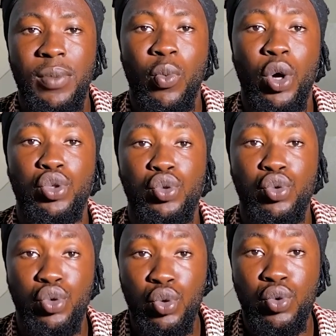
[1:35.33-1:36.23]
him what to
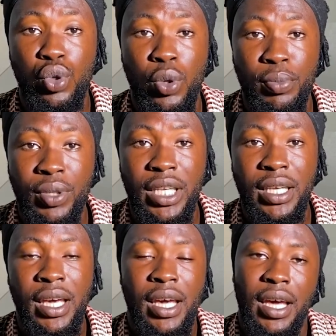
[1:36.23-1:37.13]
do to the
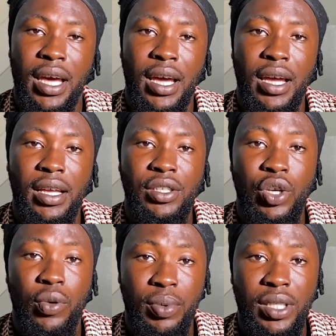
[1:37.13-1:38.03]
bully. And
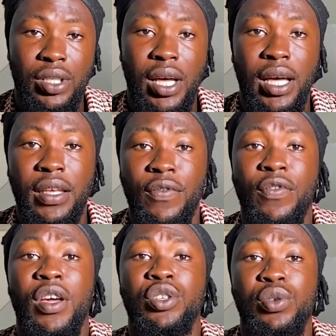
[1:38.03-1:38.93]
young Peter
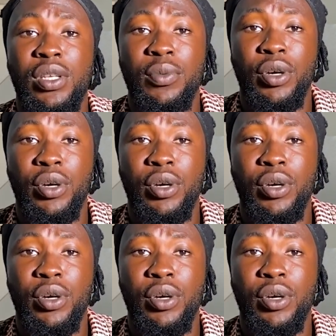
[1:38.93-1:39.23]
eventually,